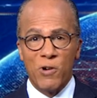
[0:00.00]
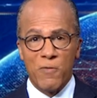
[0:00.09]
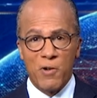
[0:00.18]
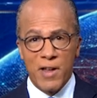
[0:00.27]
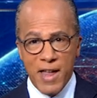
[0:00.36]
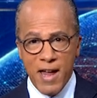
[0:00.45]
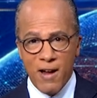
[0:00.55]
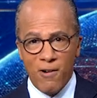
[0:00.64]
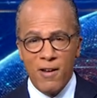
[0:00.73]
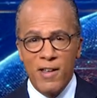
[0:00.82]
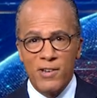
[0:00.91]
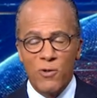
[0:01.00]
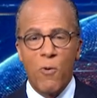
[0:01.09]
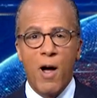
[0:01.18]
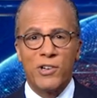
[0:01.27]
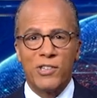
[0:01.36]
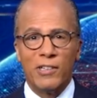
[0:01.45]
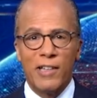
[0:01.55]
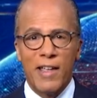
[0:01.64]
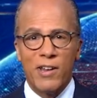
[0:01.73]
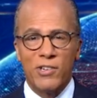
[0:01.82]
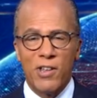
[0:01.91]
over here to watch the
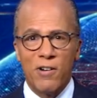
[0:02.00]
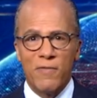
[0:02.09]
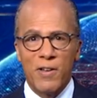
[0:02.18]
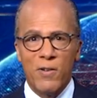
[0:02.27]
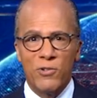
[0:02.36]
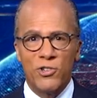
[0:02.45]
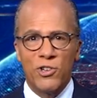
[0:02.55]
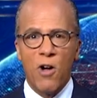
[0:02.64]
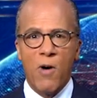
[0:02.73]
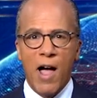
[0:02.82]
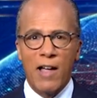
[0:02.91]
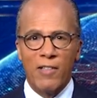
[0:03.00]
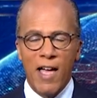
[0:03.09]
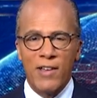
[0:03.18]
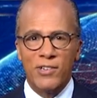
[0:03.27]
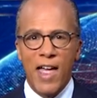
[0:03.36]
latest interviews, show highlights,